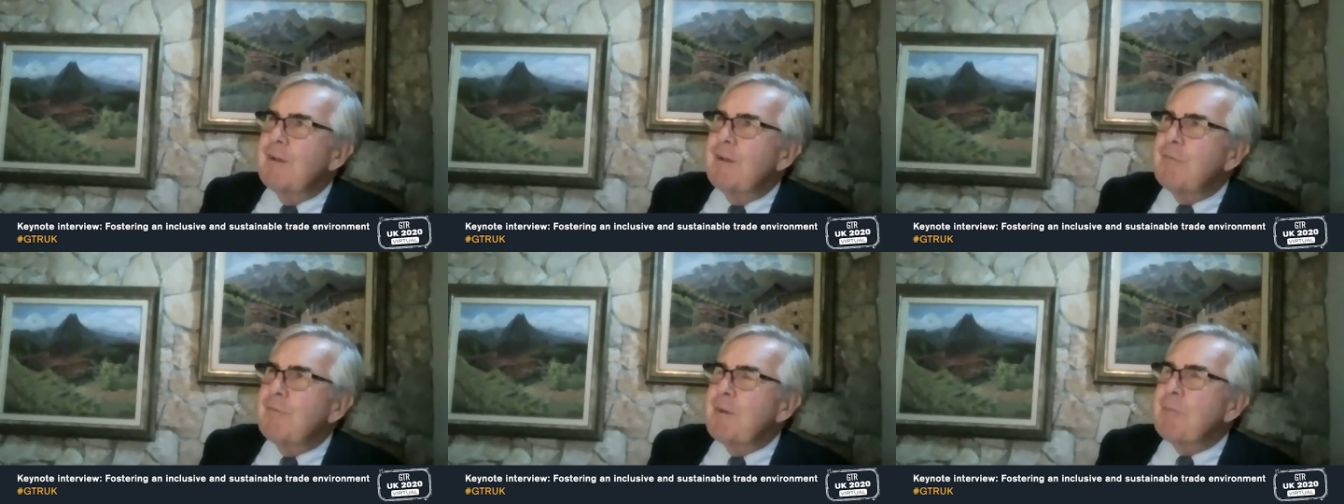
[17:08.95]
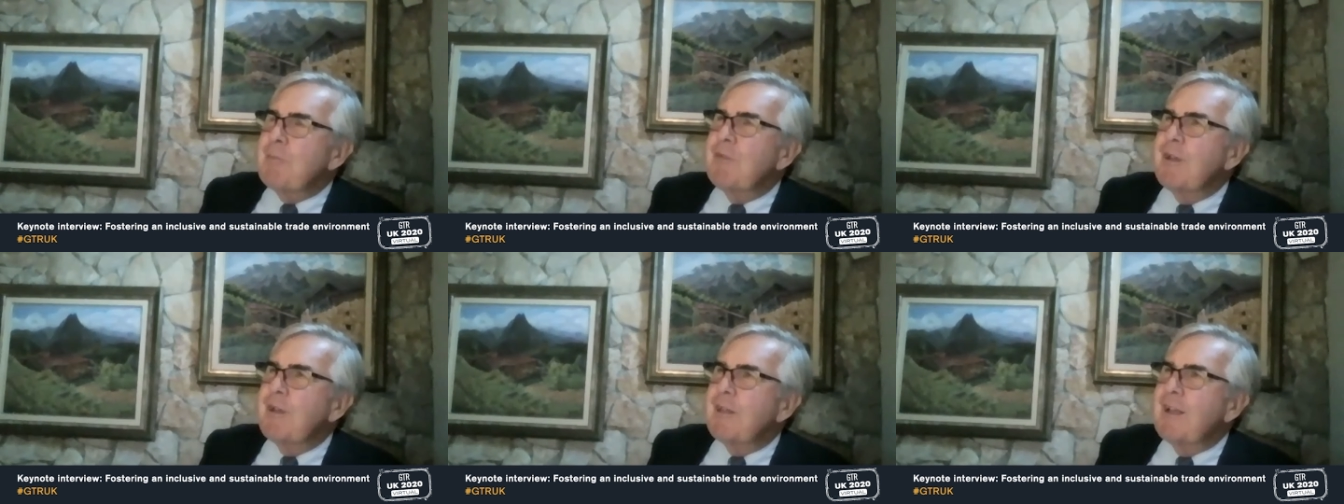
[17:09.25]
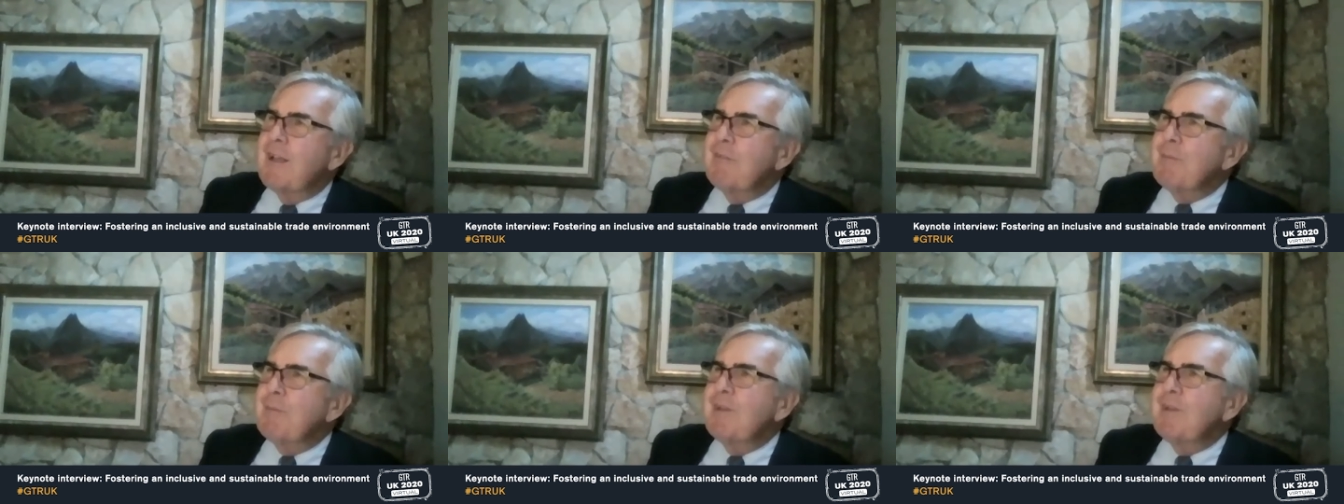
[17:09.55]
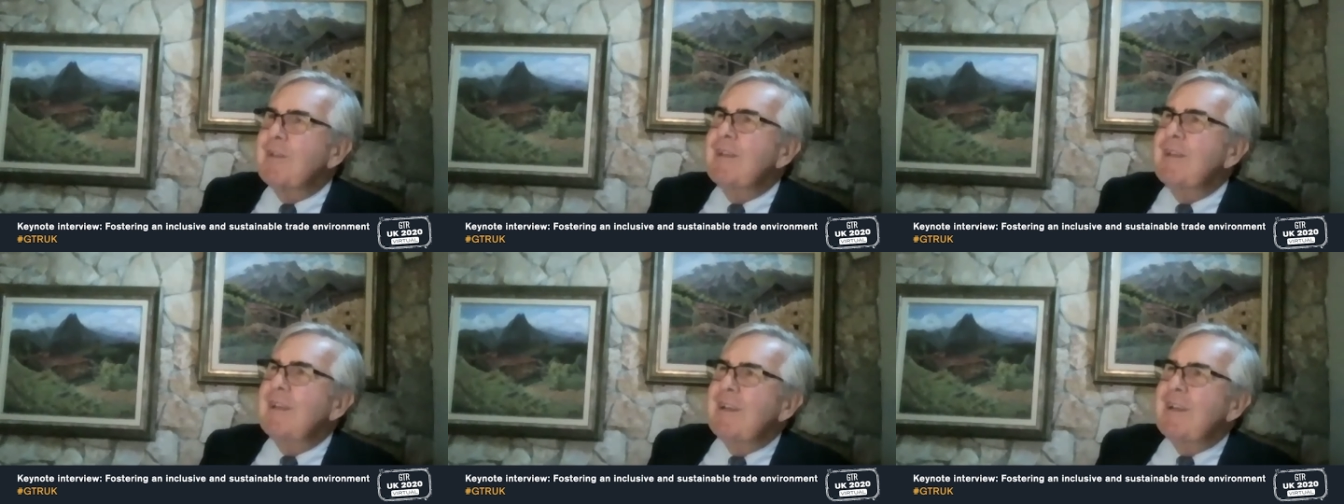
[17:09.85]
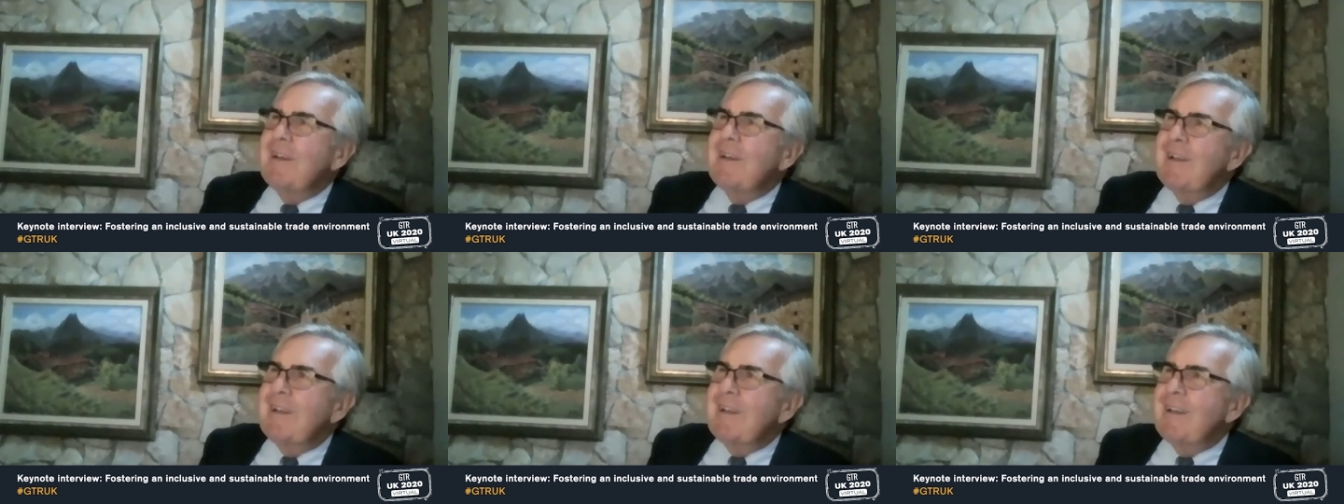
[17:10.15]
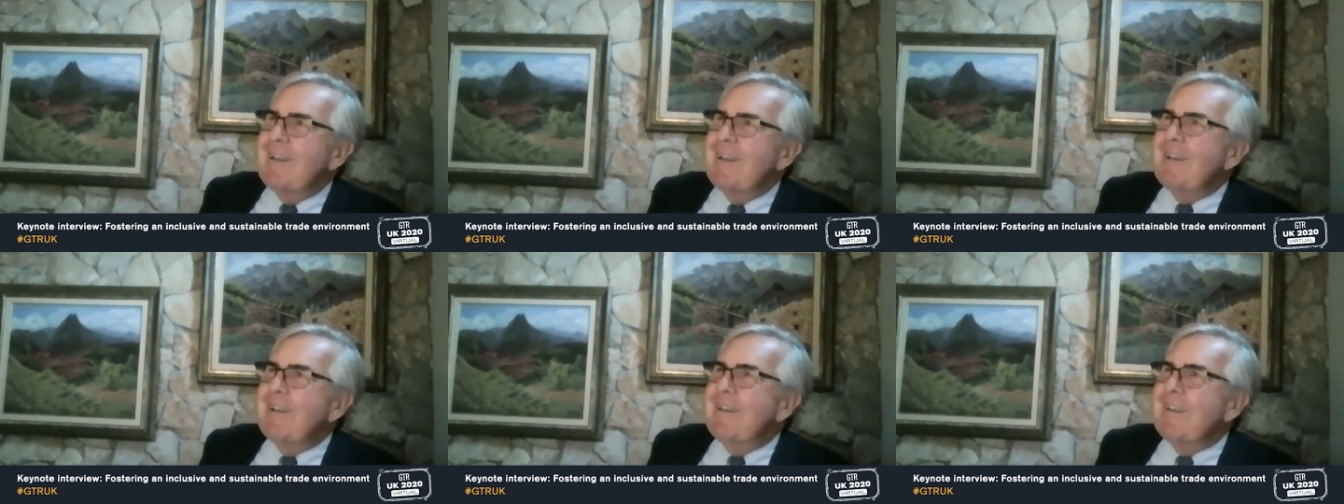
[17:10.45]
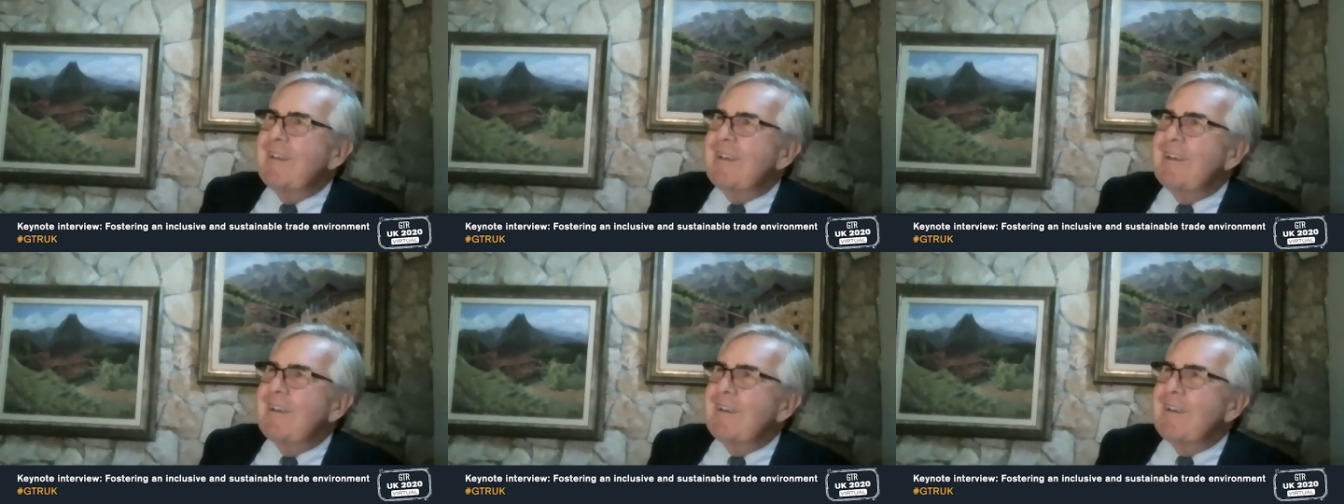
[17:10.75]
representing government and
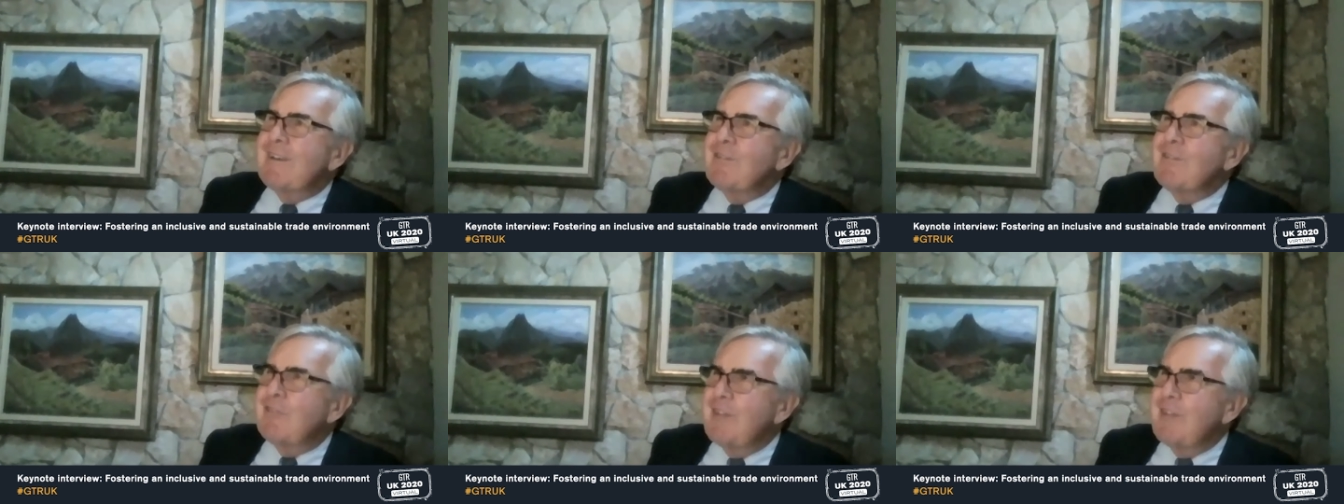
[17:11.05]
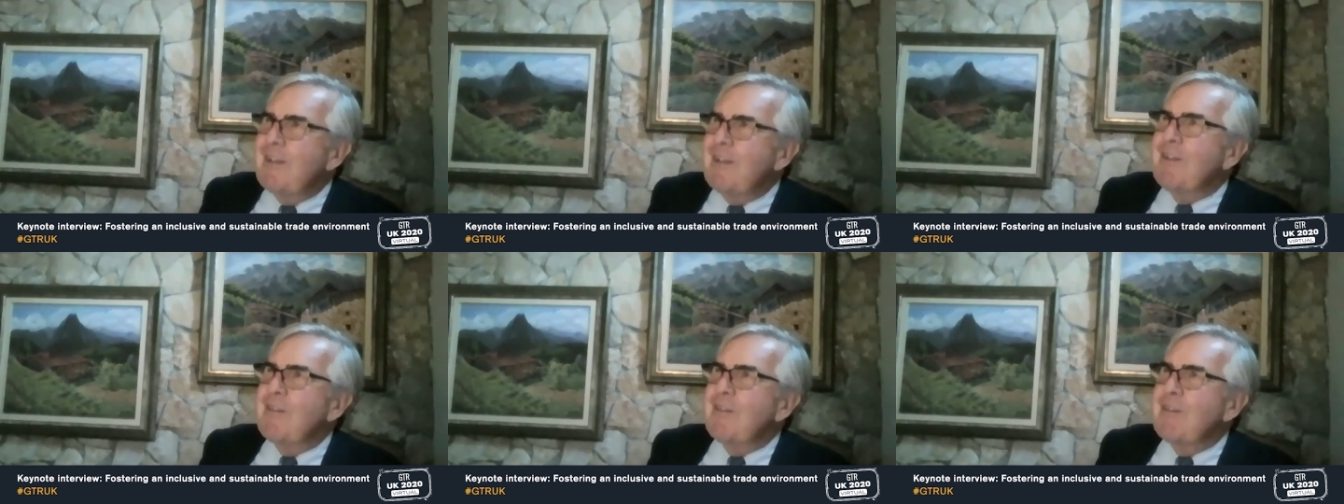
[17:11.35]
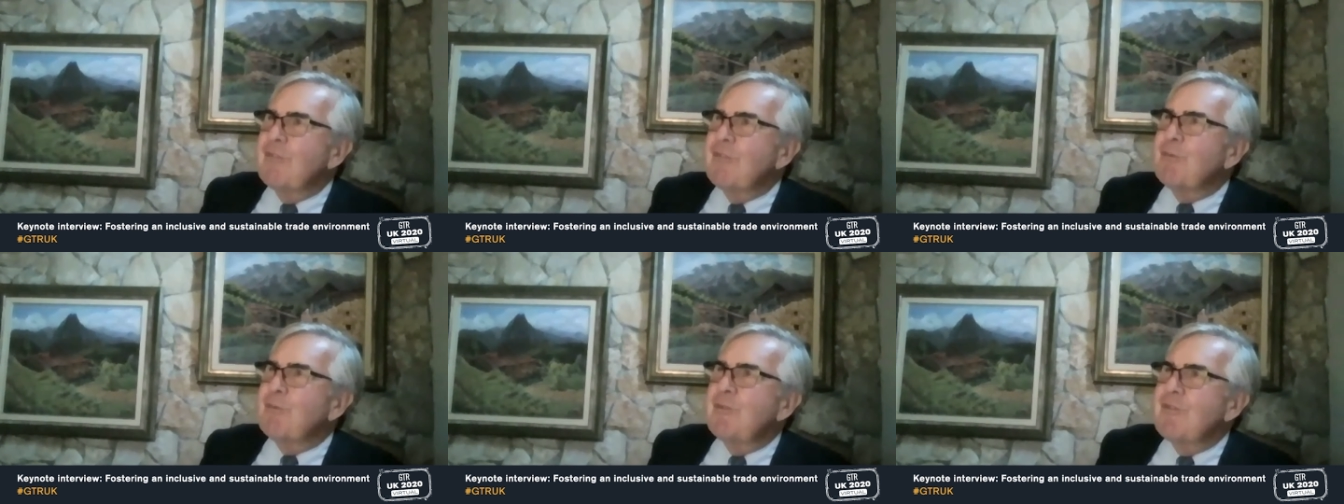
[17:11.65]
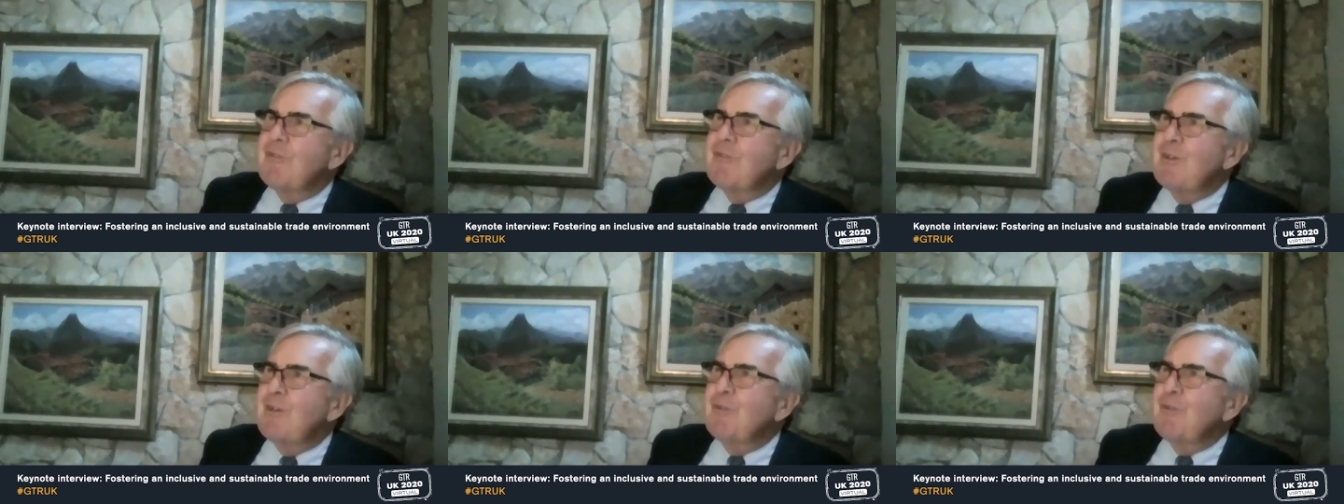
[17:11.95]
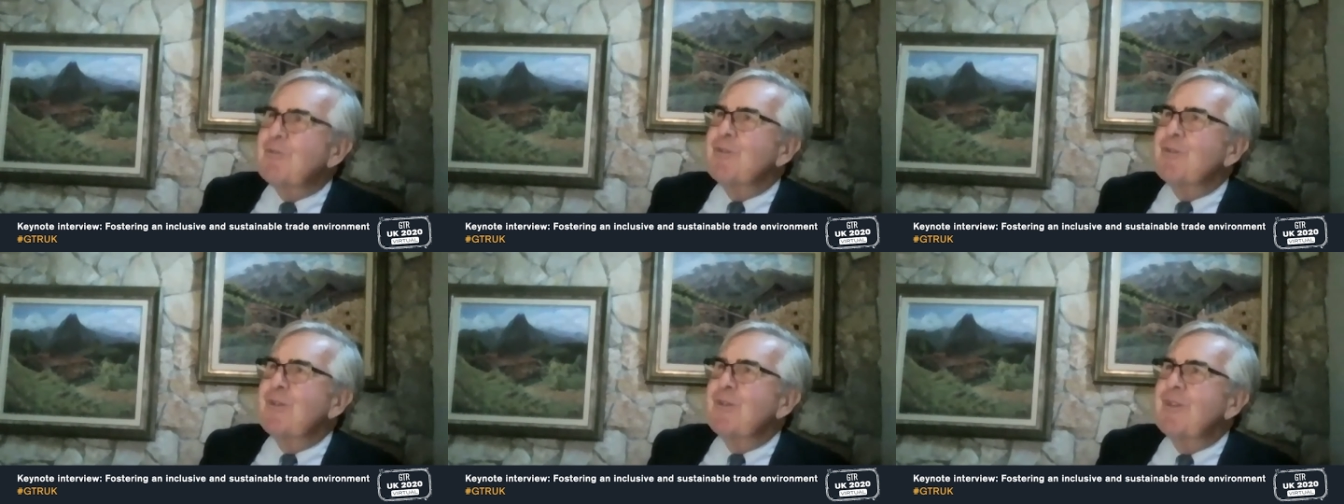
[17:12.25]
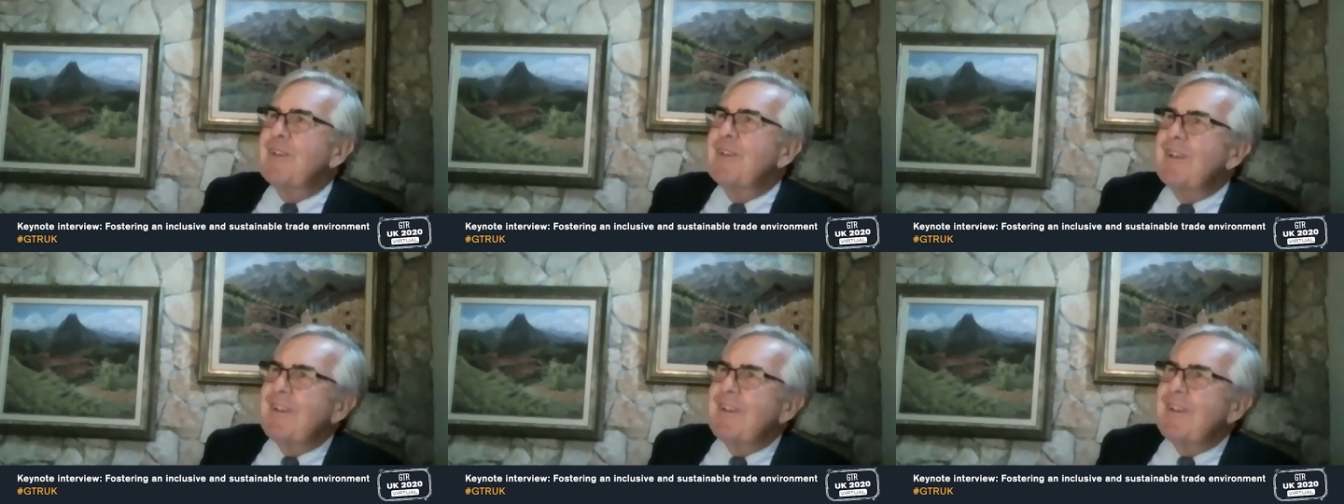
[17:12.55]
conceded this was a useful